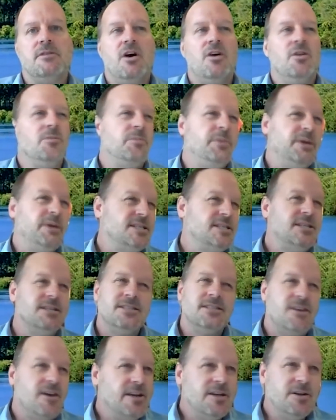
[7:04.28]
on business
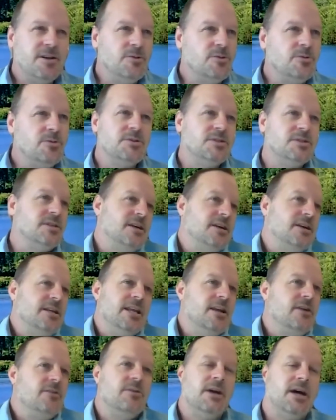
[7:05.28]
cycles. You
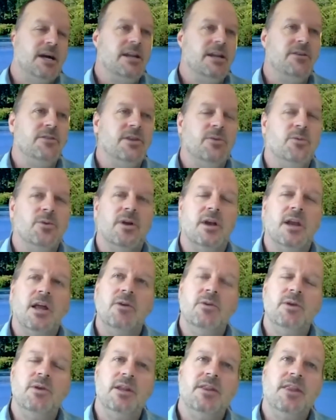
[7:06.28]
know, I don't think we're
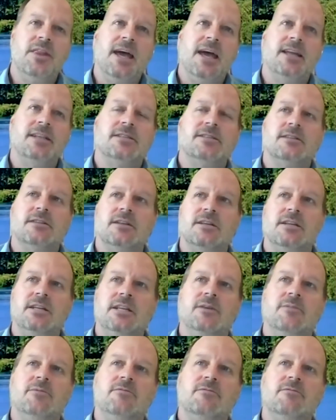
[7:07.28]
alone in that. You
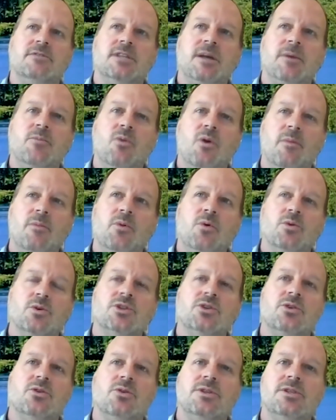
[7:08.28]
know, somewhat more
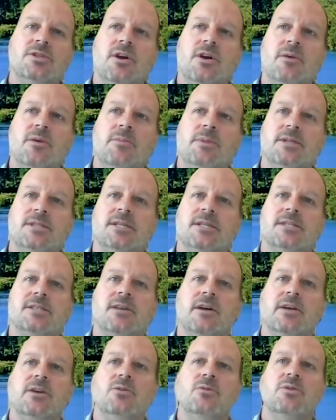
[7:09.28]
short-term business
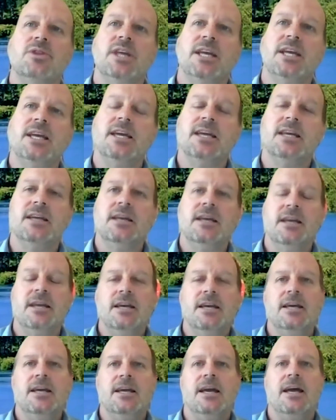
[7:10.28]
cycle thinking
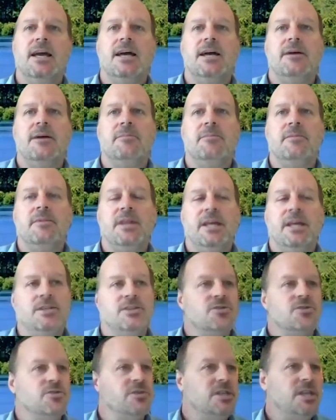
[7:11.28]
than
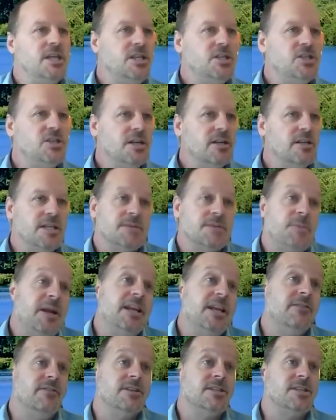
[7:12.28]
strategic. There's
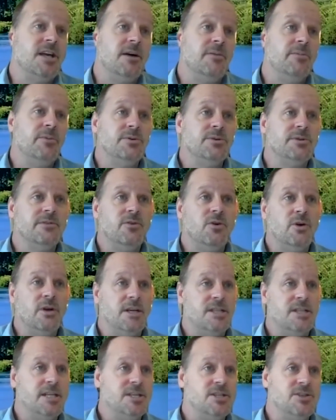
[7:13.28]
plenty of examples of
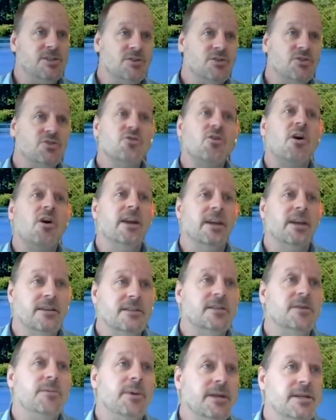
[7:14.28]
organizations trying
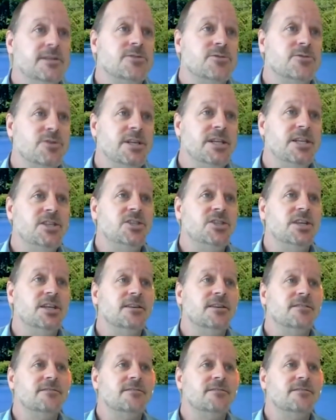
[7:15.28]
to make strategic,